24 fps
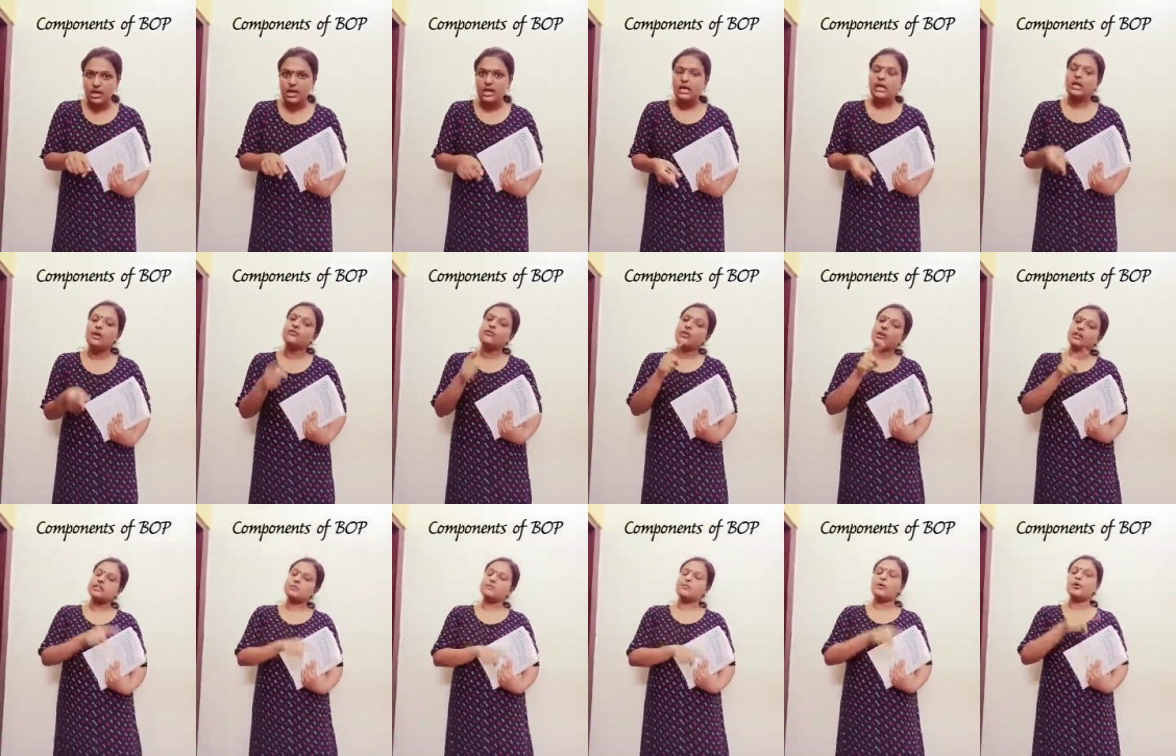If
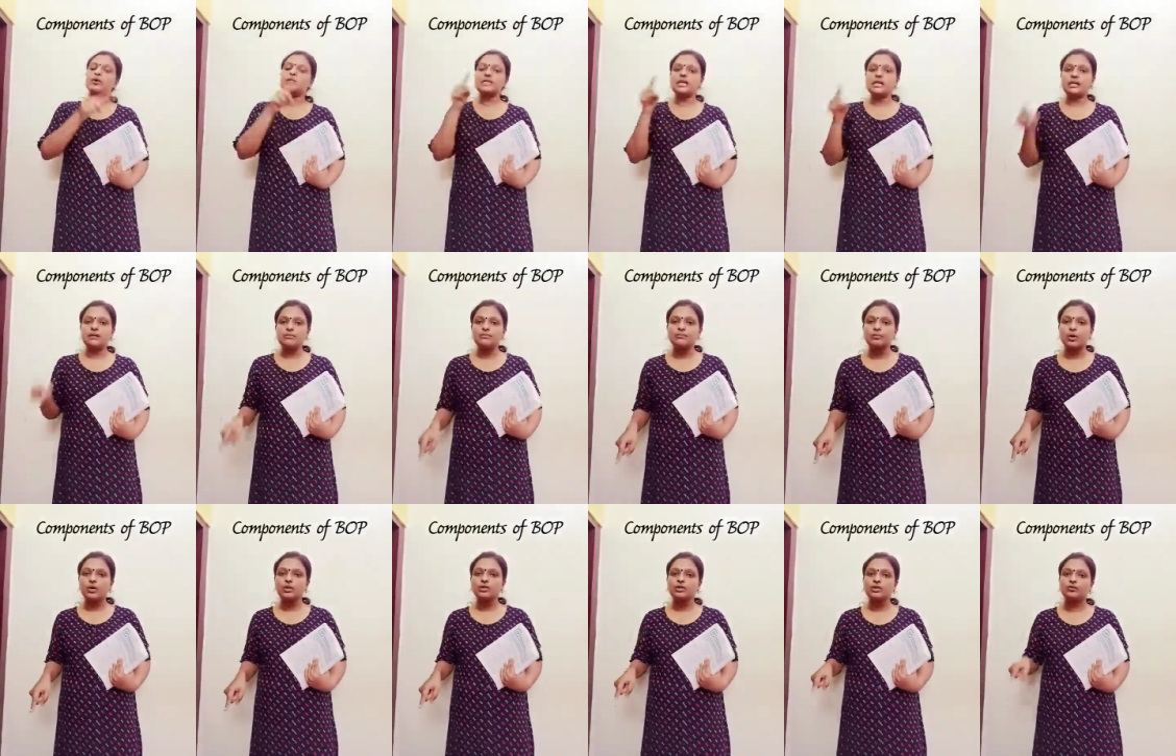exports and
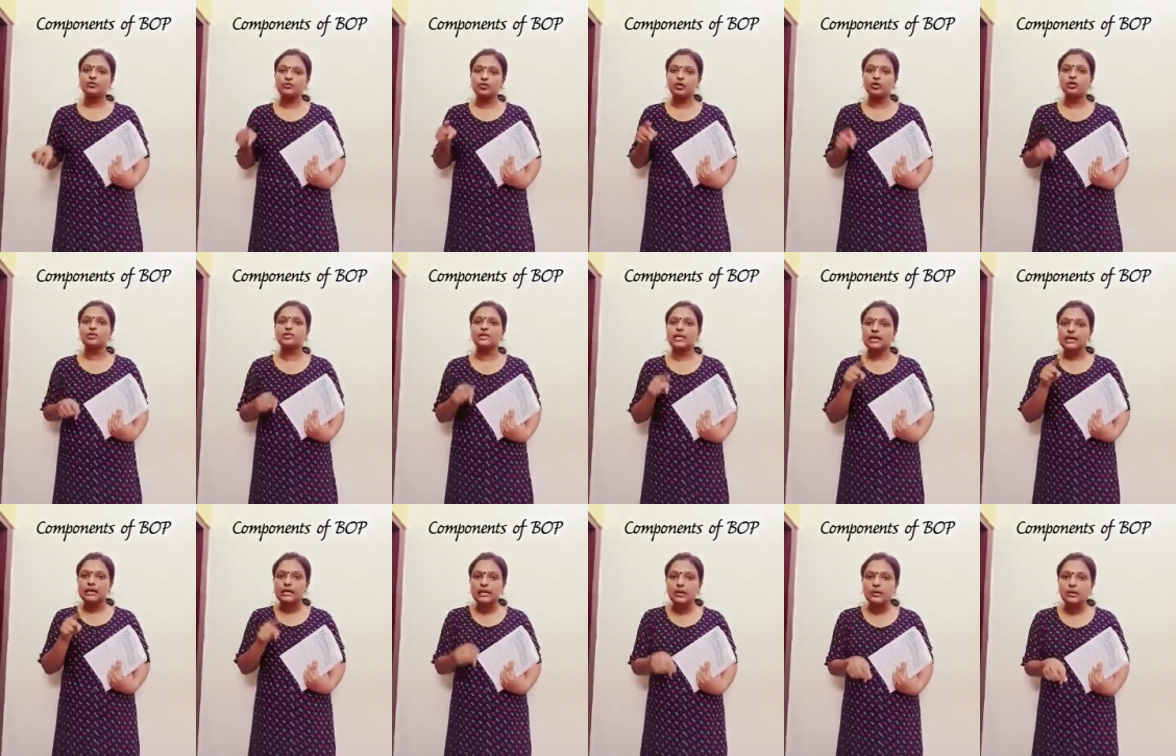imports of goods are
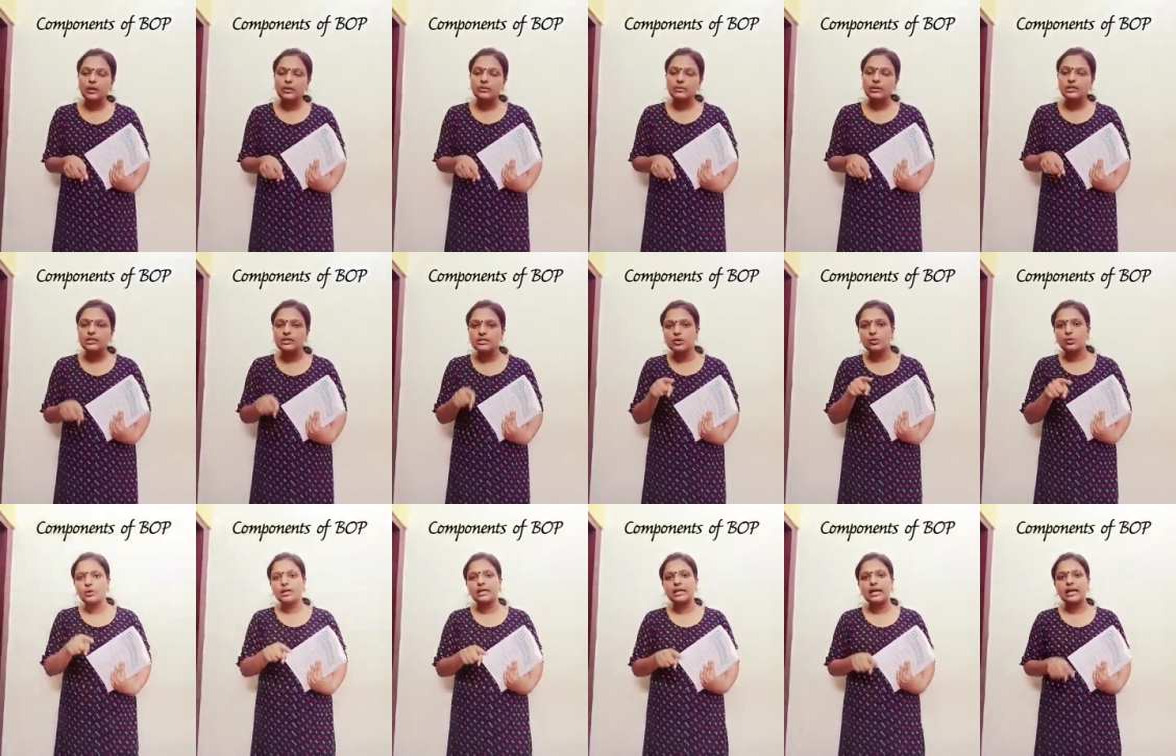equal, means you
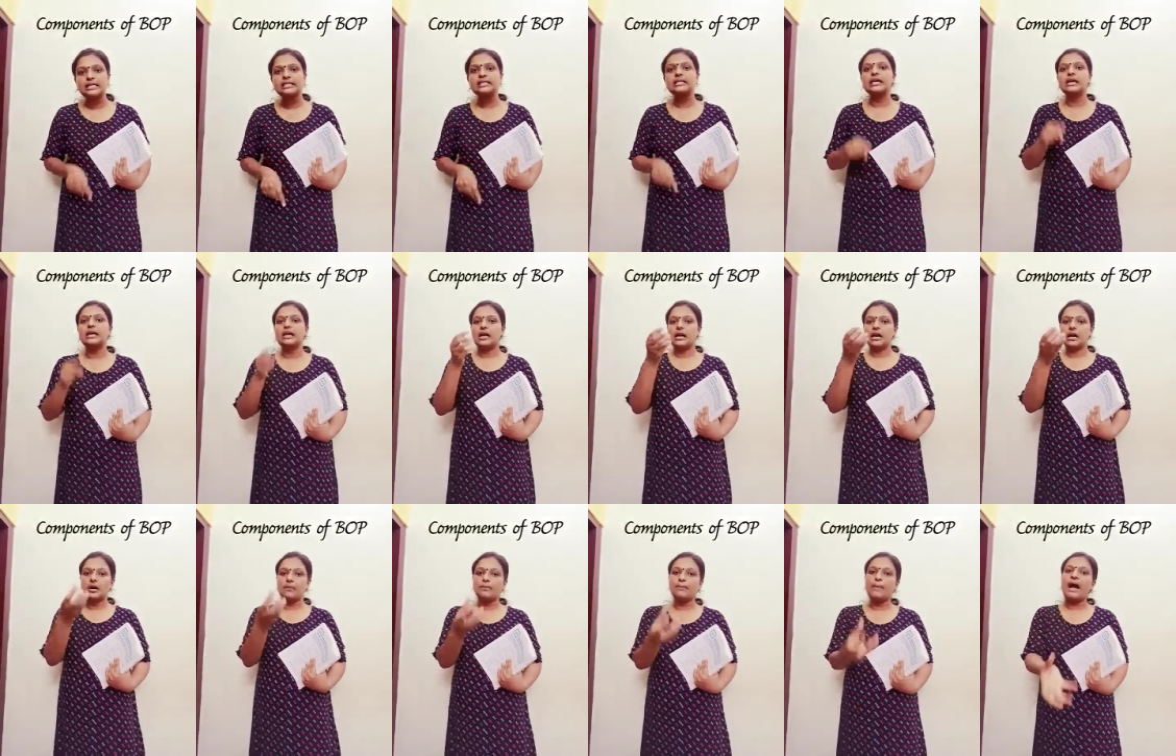will get
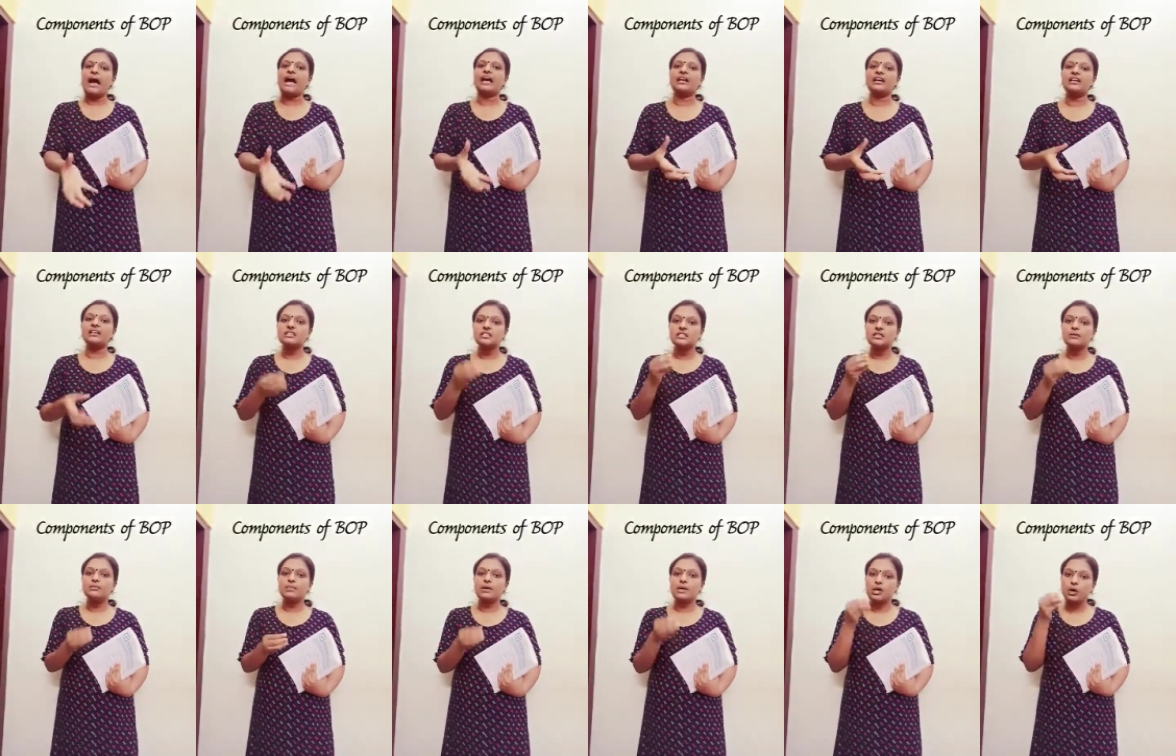a balanced
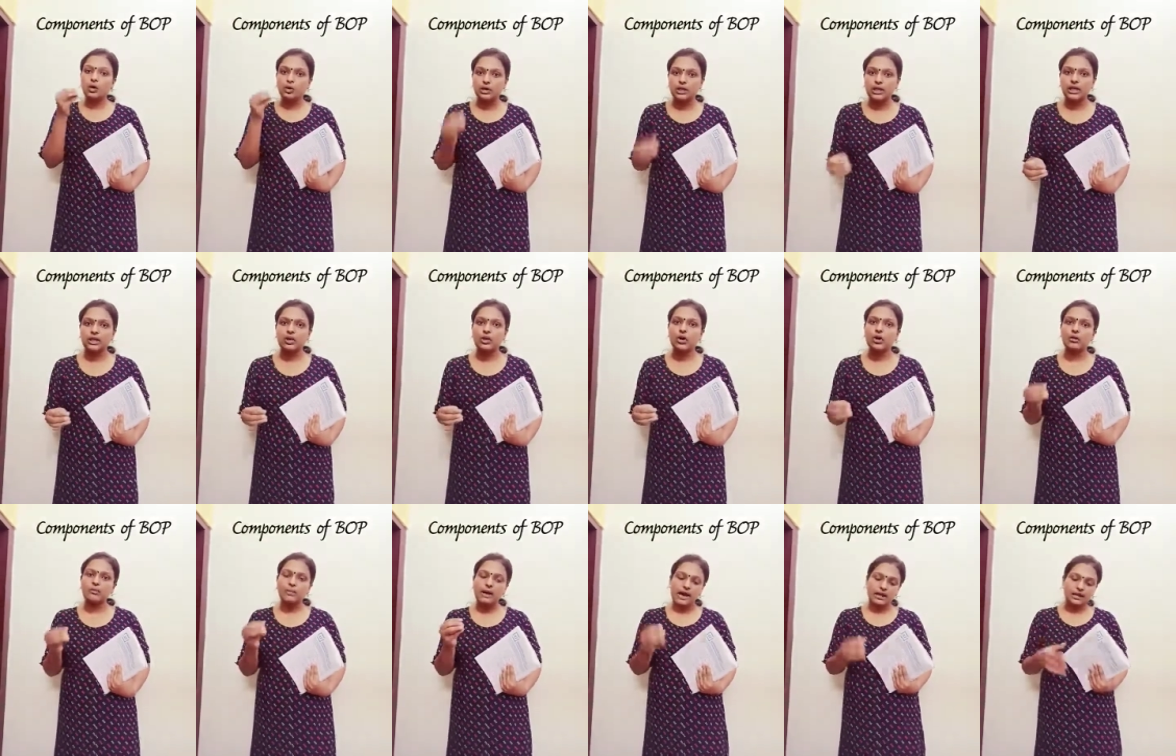BOT or
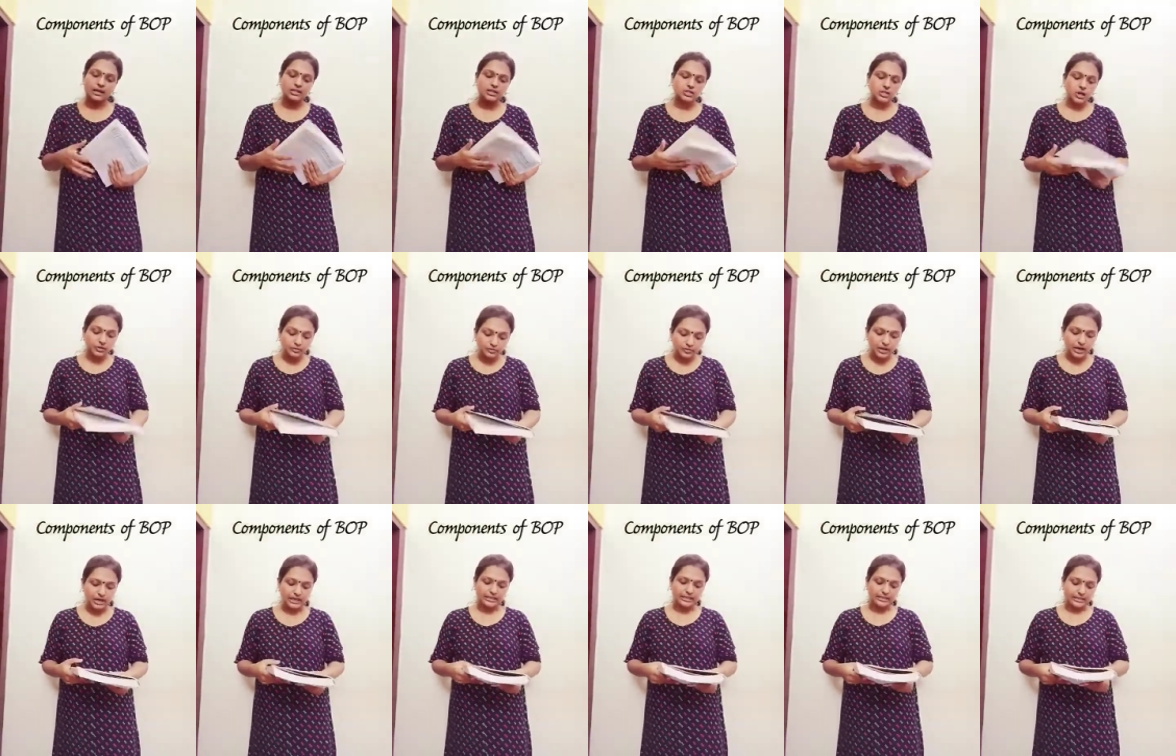balance of
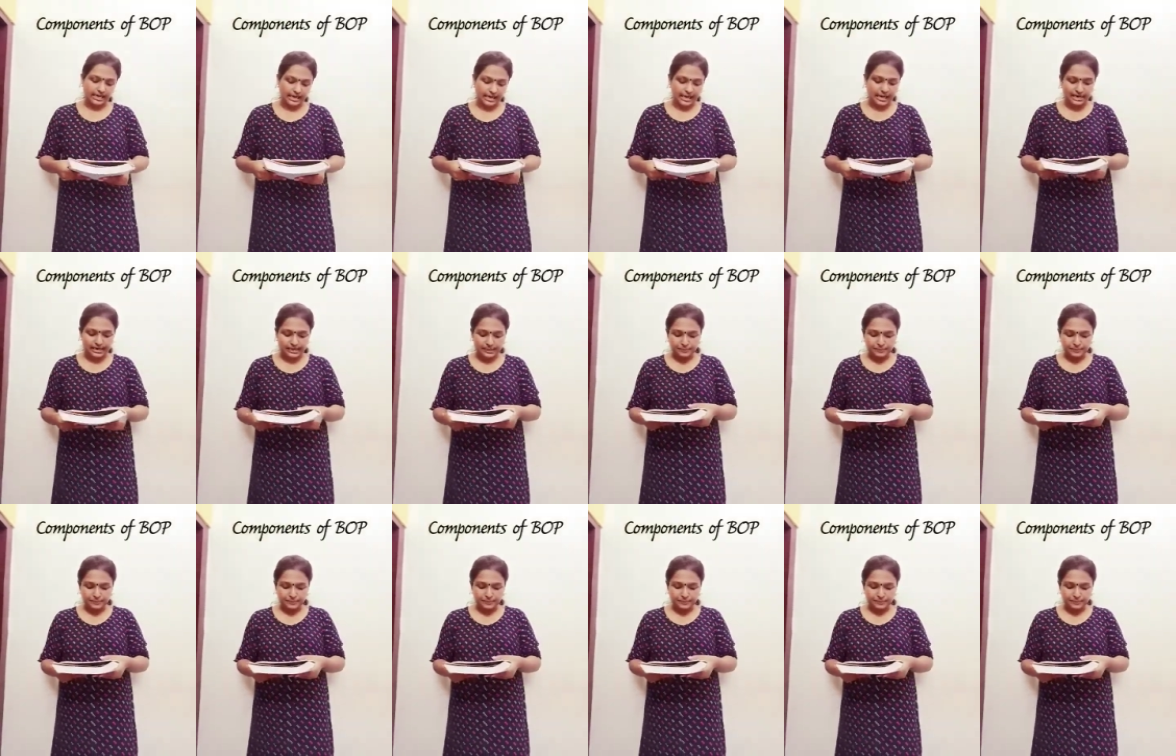trade.